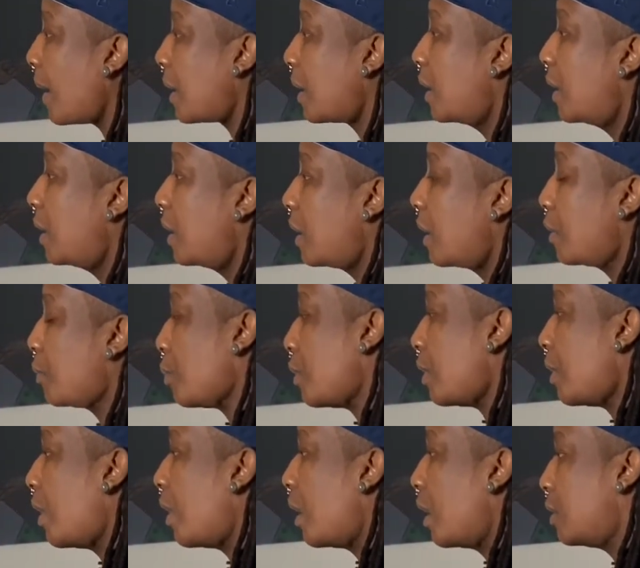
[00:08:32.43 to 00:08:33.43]
in
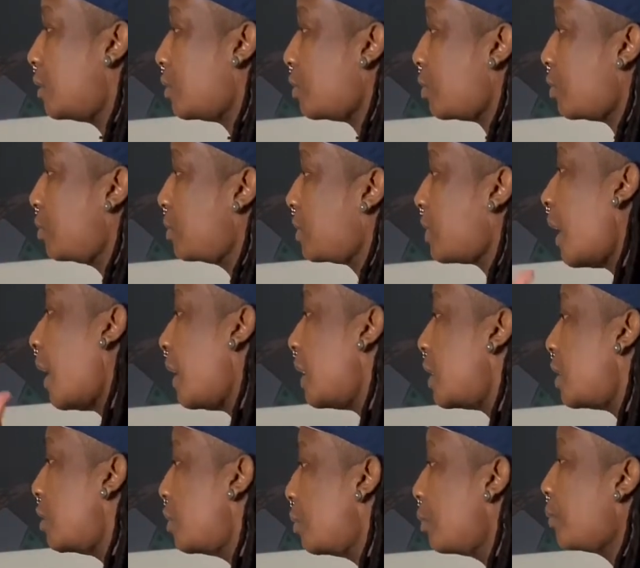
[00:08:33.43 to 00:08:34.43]
regards to signing you
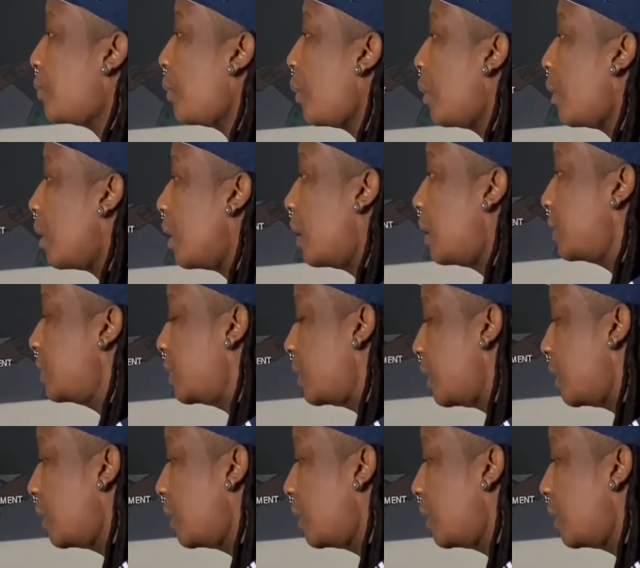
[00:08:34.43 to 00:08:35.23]
for a deal